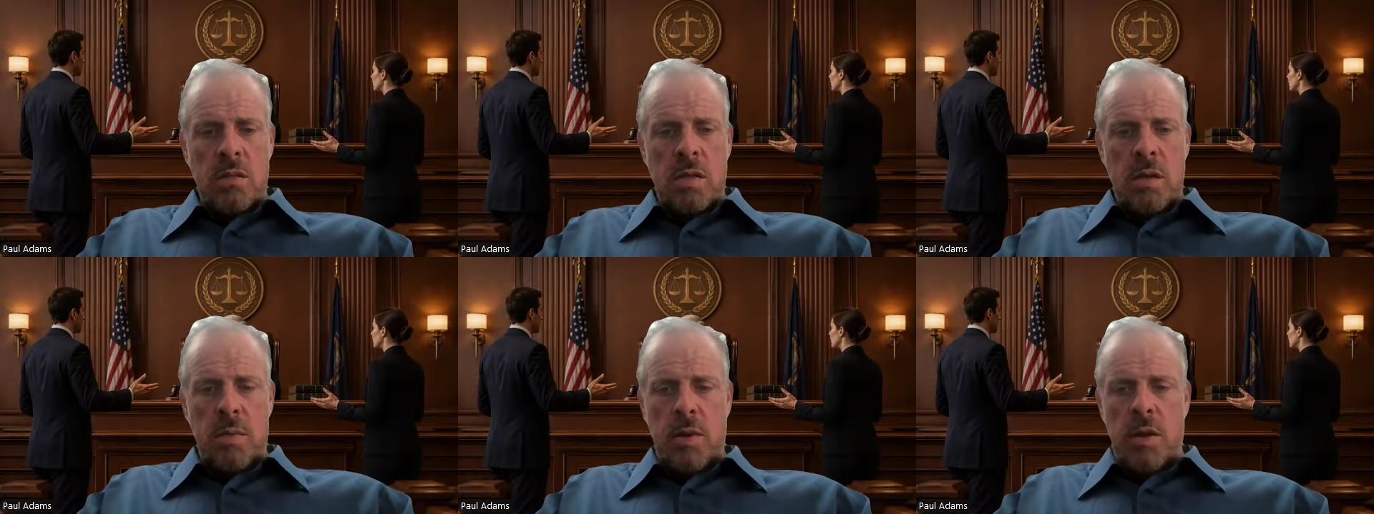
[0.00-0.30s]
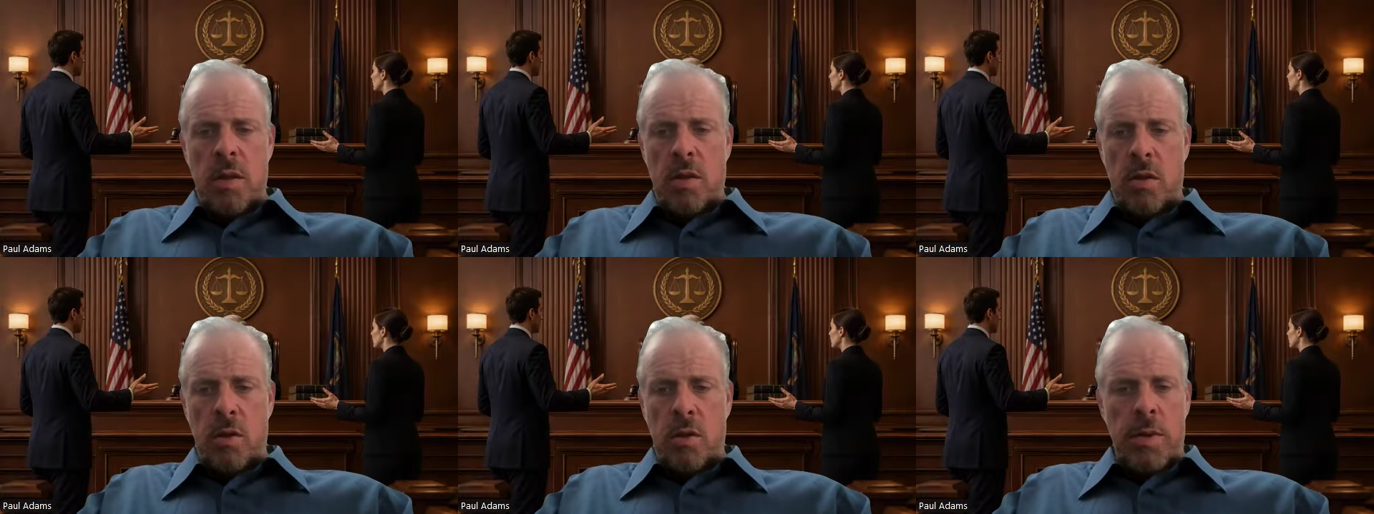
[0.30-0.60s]
give
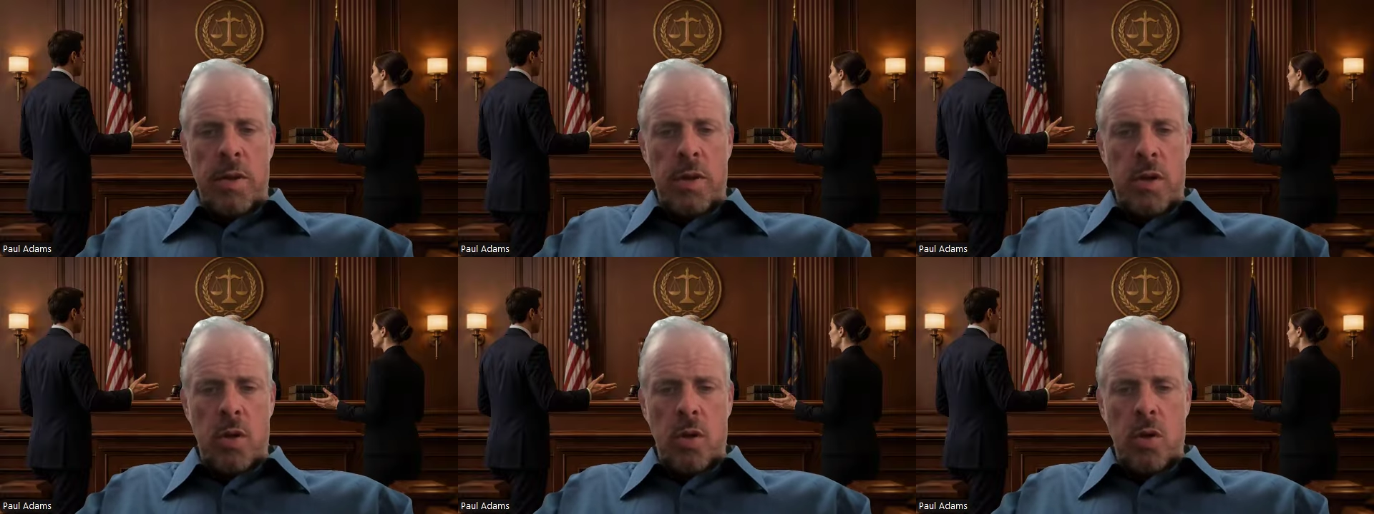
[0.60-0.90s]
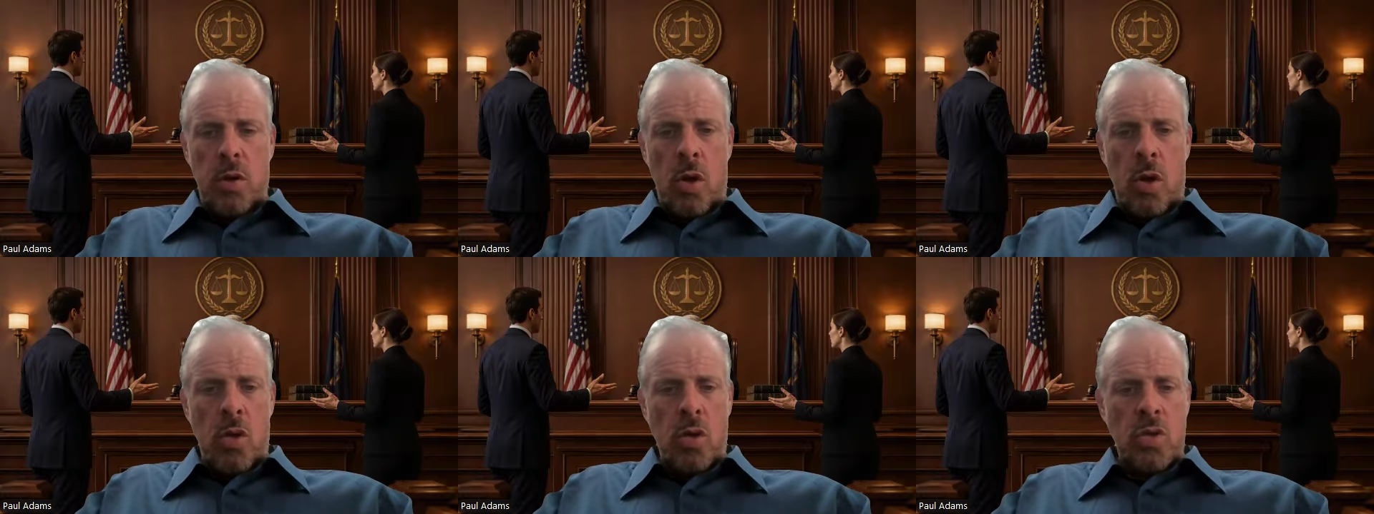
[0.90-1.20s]
me a little bit of
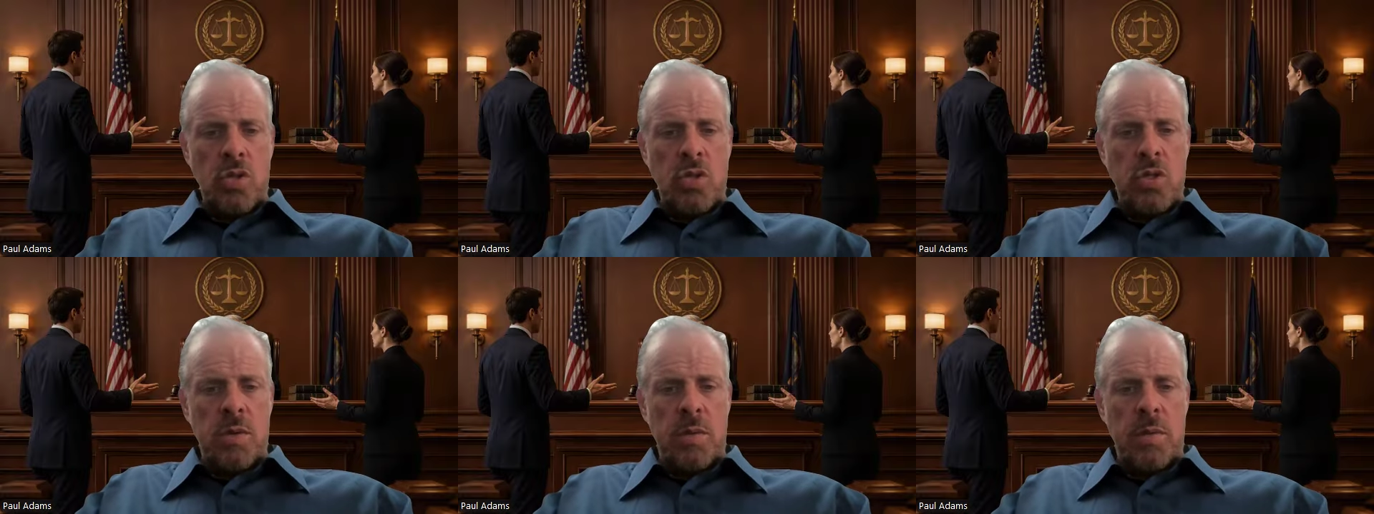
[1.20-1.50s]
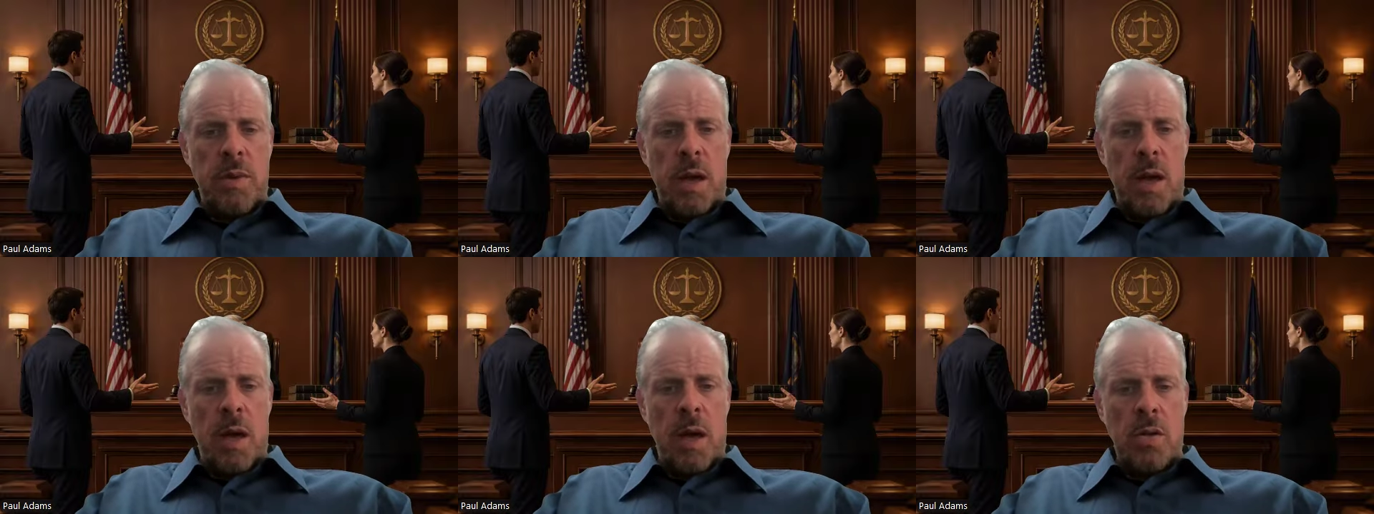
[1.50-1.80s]
your knowledge
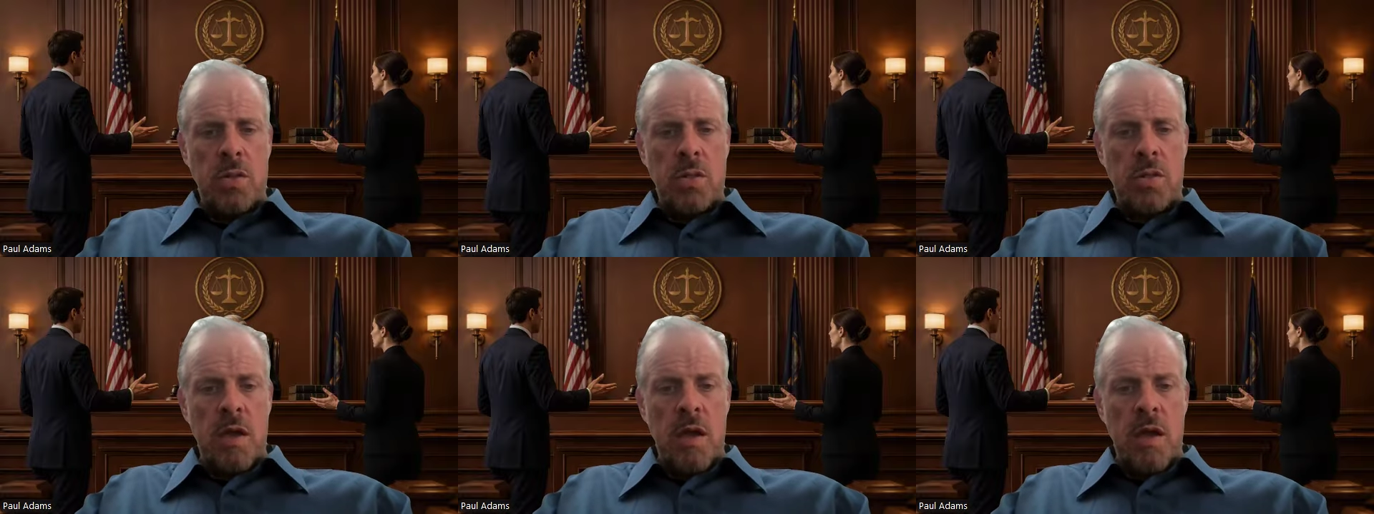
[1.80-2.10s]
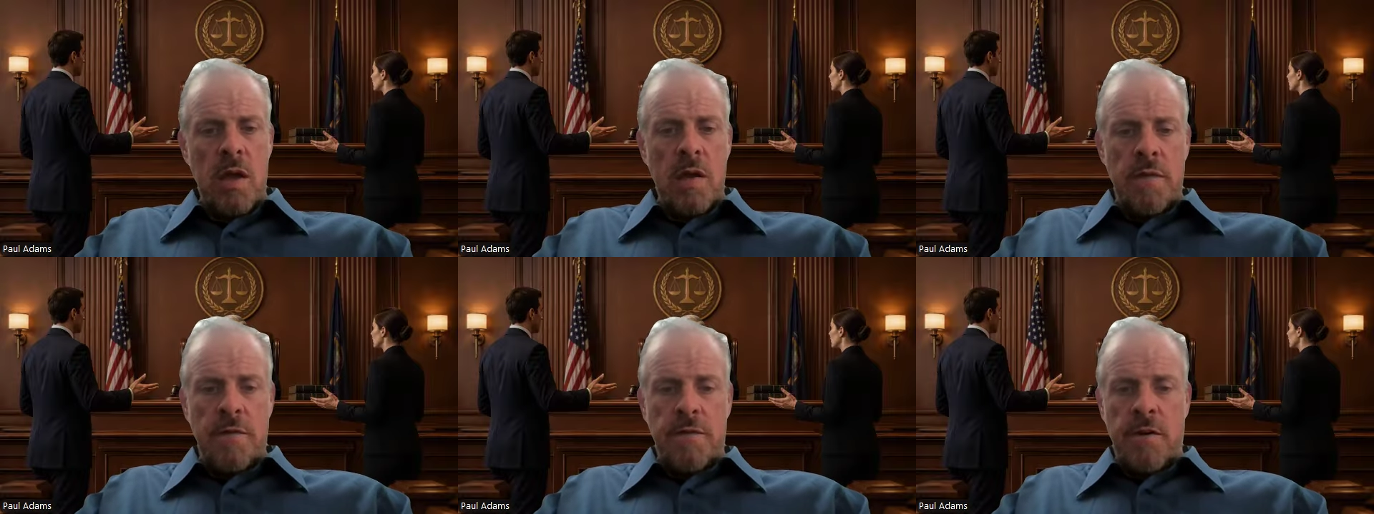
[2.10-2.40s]
about
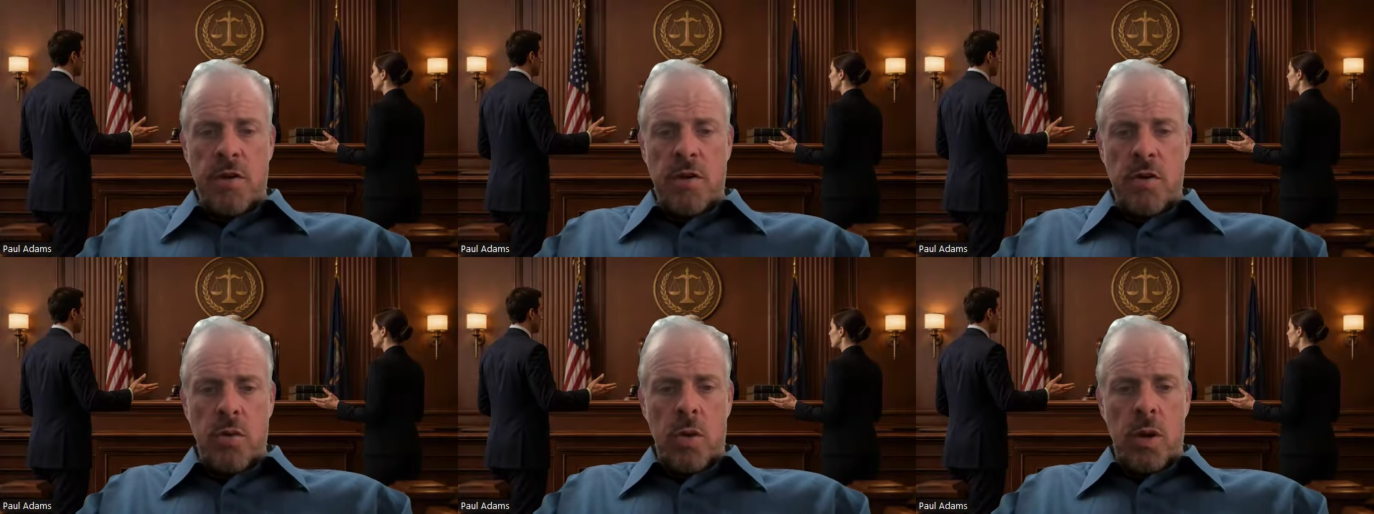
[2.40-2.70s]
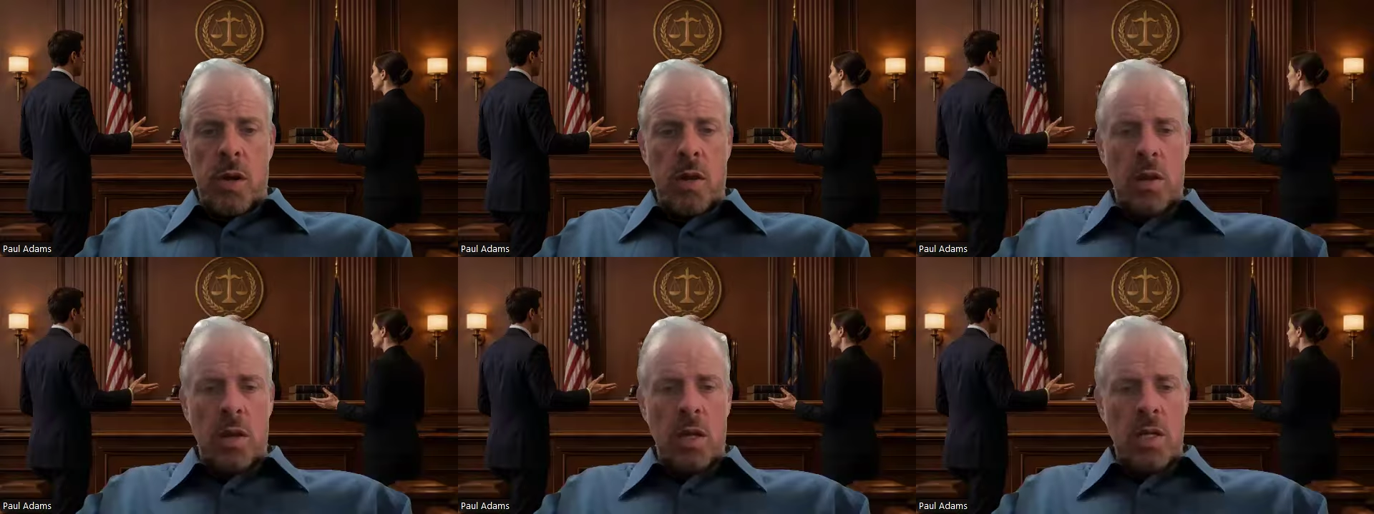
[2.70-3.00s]
federal
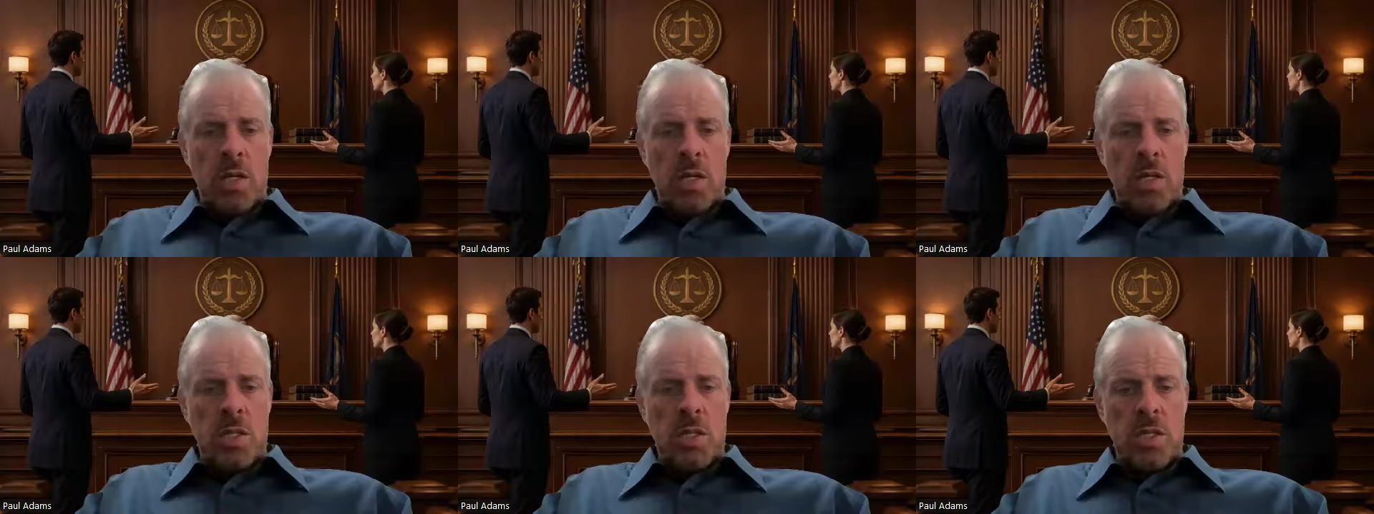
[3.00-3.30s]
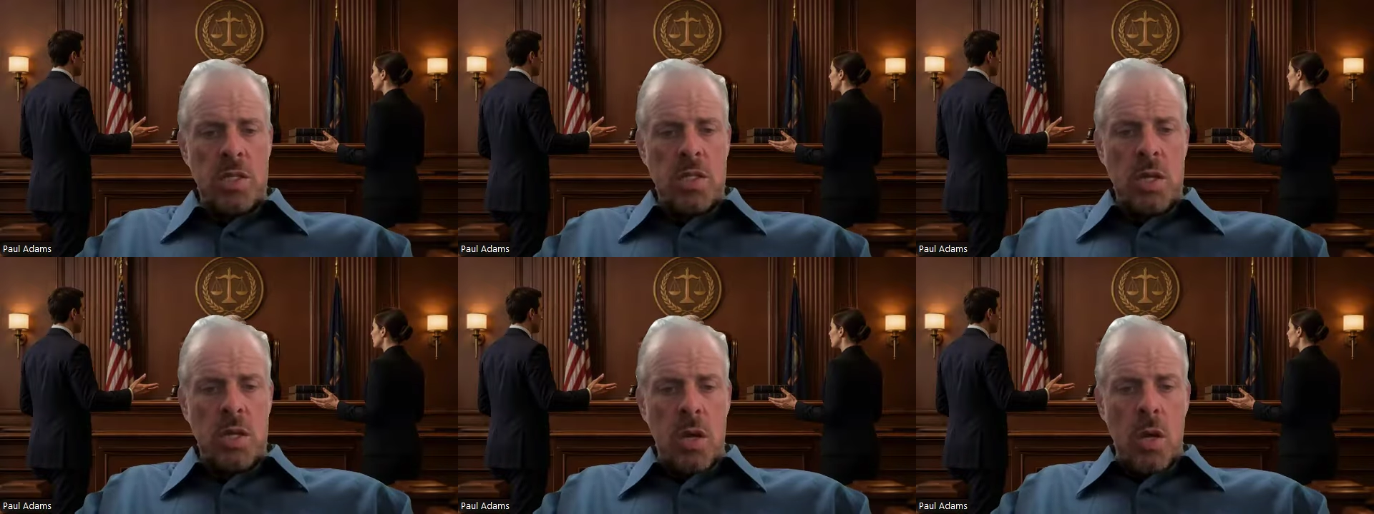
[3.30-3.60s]

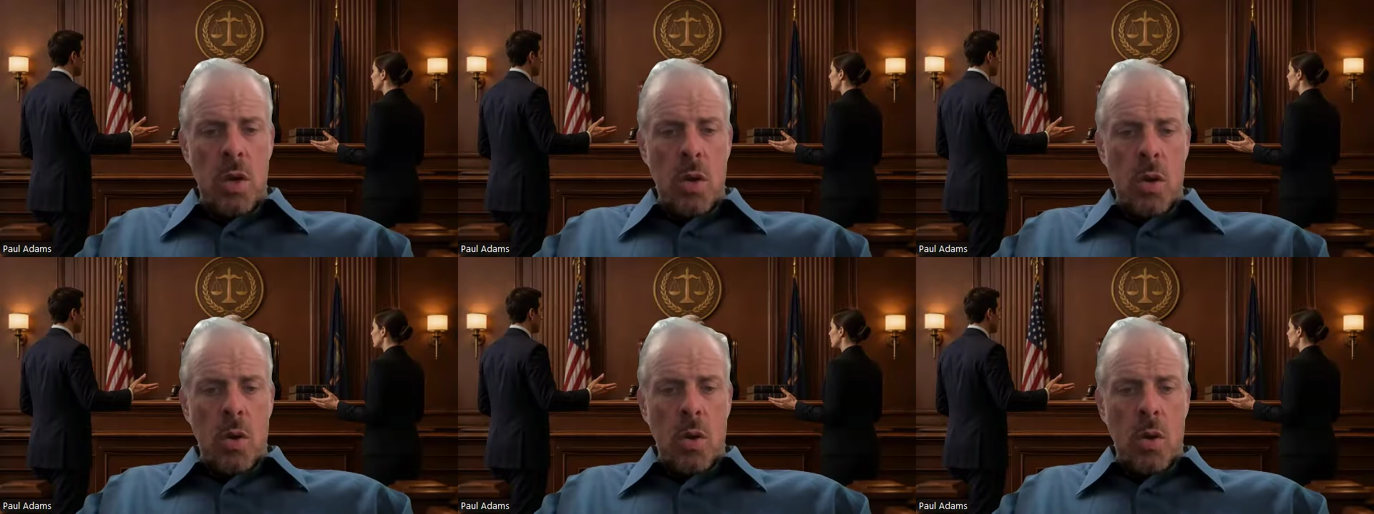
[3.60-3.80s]
regulations?